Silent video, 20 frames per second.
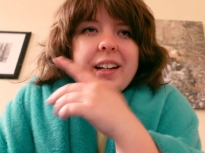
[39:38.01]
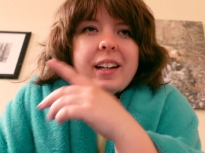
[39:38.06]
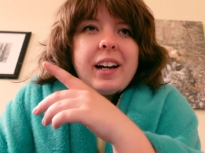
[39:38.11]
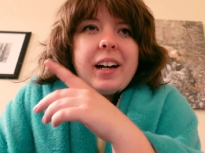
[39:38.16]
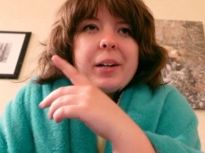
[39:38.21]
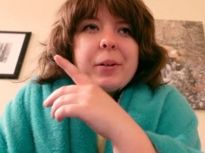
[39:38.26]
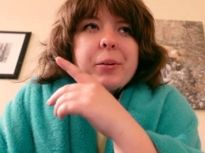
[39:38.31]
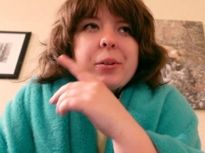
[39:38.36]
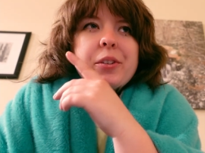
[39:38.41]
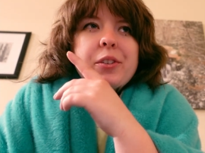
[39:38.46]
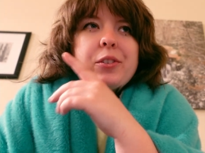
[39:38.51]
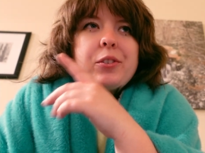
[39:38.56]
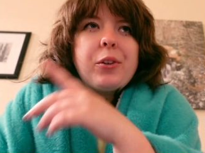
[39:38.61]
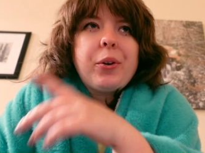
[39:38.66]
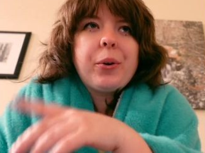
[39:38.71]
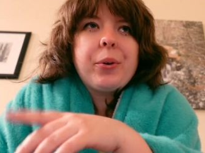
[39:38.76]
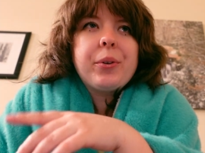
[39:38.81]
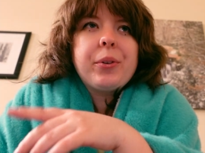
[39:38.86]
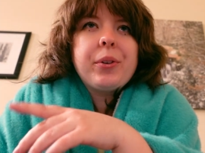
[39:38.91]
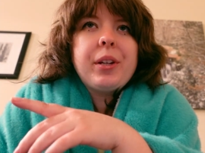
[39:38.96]
I was
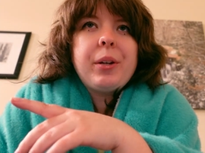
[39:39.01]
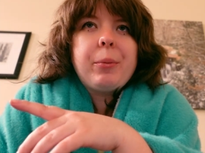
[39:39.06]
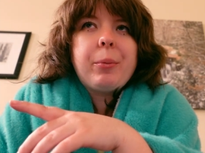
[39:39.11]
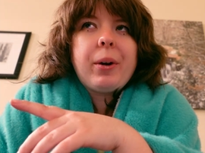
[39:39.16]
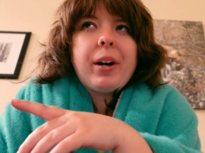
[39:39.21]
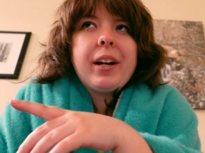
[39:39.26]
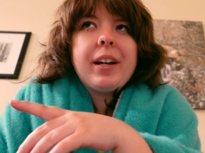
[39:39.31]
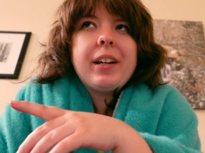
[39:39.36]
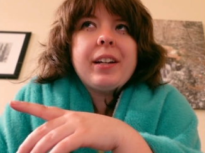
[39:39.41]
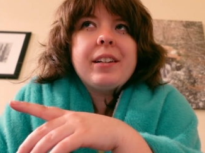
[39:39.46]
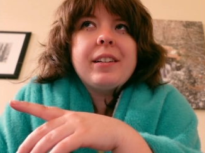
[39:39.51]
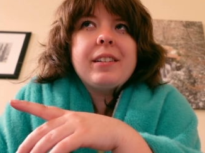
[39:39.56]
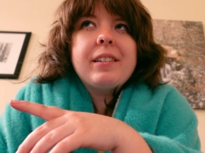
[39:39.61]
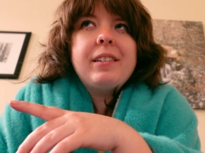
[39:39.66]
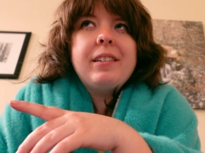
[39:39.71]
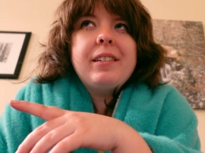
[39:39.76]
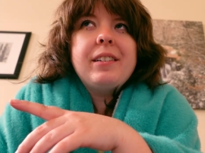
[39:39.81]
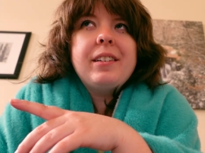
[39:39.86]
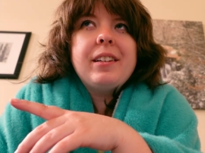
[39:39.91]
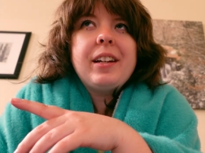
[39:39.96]
totally right
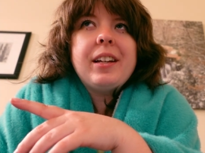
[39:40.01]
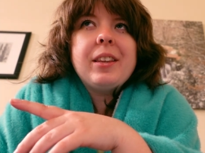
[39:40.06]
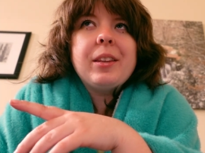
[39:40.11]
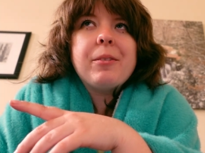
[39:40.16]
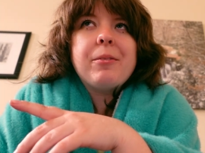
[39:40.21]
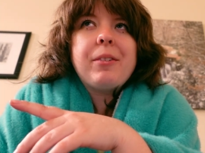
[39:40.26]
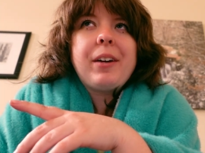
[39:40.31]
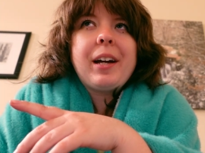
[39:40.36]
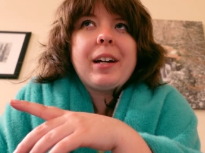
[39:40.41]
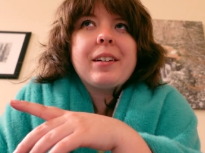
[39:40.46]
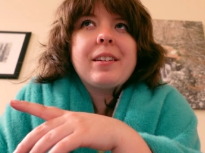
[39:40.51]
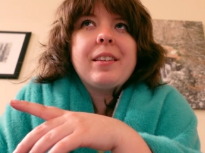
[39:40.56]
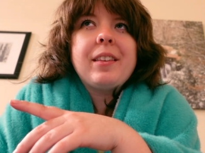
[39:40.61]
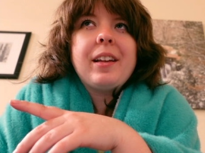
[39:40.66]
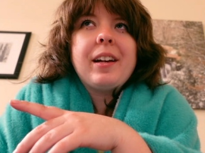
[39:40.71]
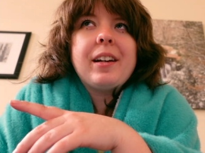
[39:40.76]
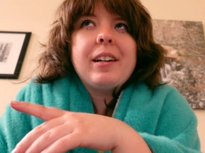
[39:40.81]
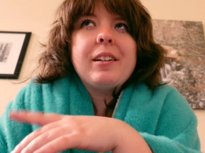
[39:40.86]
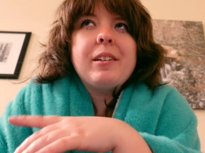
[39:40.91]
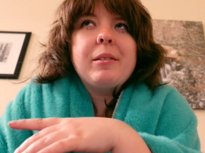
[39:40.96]
in the fact
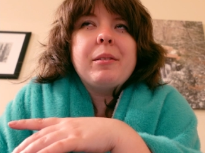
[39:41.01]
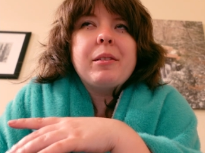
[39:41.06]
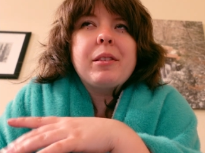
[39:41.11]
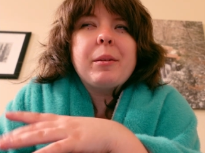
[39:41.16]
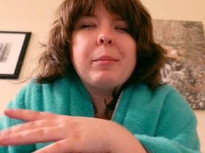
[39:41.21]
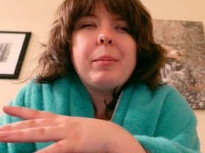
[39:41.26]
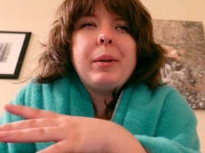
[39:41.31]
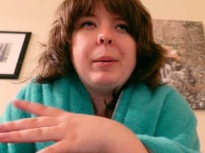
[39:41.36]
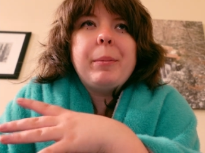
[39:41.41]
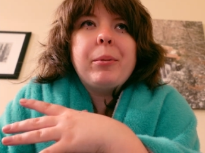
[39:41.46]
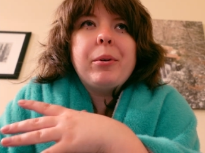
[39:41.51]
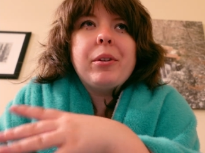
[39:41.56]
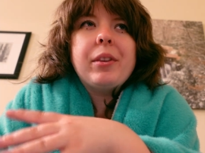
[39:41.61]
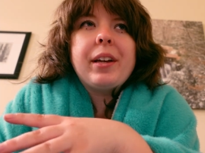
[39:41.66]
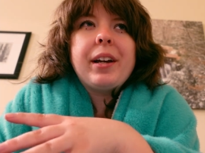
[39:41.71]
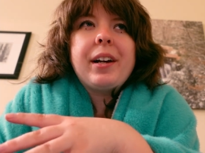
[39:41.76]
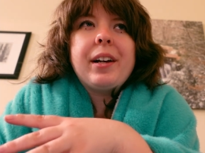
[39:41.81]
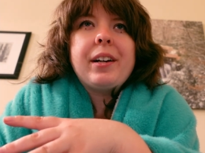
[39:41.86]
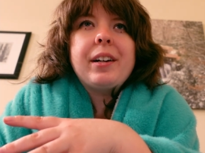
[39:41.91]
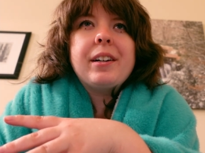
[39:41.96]
that the people
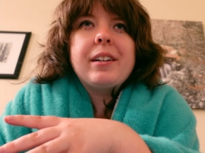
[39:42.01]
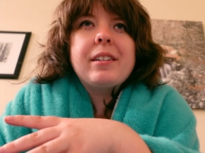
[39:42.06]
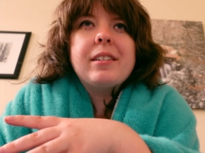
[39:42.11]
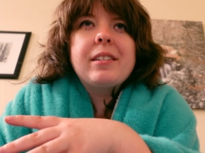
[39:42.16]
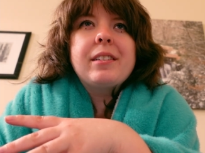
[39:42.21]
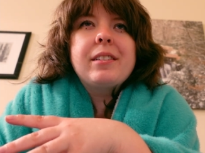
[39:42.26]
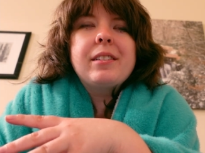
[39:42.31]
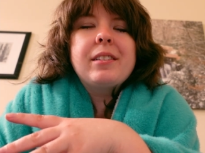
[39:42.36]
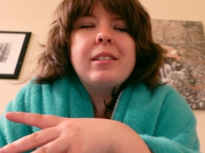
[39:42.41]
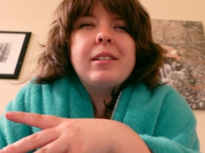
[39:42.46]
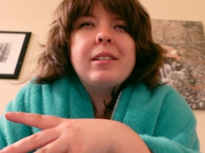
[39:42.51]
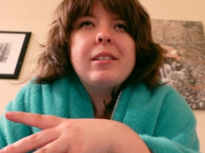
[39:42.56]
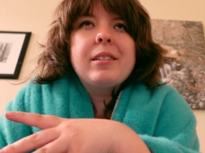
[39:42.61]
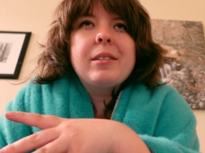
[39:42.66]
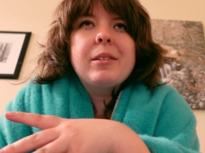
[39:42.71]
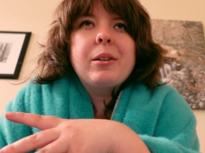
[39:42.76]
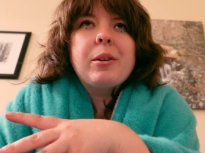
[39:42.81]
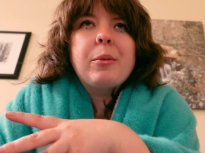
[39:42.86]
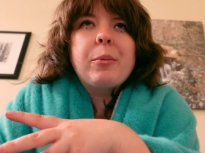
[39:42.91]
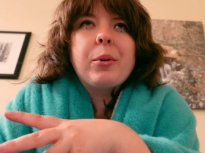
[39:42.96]
there
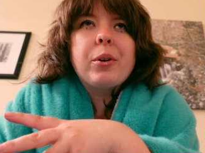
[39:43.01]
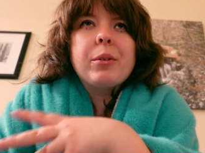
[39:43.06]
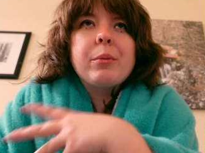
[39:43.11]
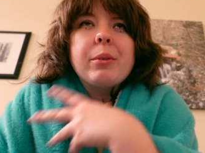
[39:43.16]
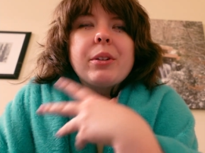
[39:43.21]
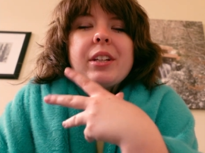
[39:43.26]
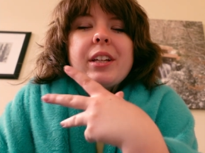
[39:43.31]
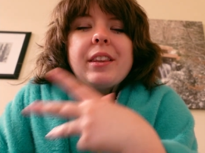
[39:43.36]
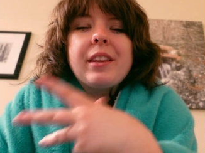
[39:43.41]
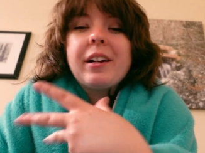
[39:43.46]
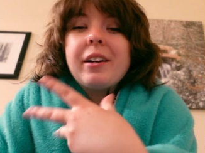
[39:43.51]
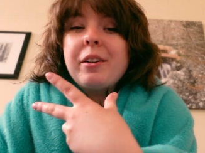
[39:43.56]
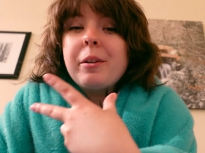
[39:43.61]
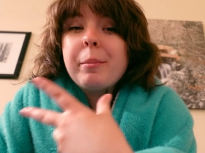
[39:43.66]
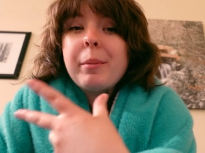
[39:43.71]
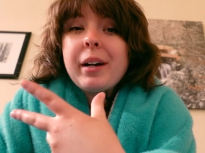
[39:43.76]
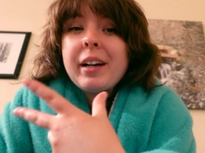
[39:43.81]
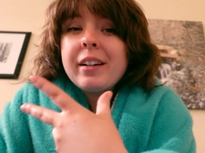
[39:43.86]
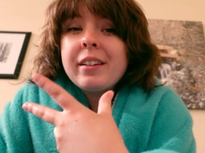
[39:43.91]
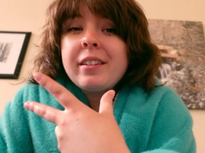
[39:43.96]
weren't really there to
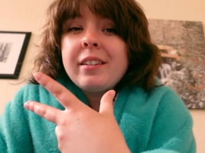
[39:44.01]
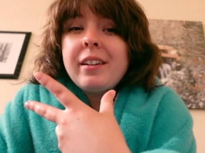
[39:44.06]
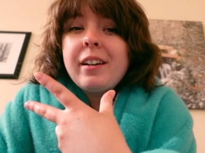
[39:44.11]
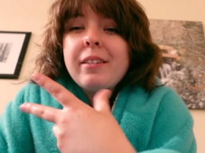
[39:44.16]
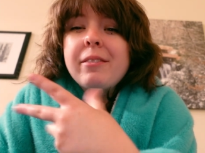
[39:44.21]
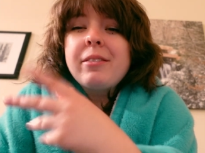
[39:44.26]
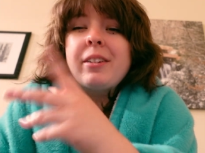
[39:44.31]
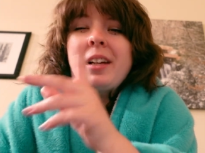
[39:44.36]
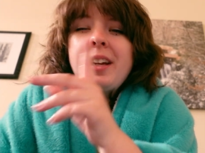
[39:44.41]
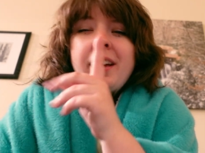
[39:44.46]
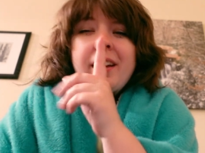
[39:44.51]
buy stuff.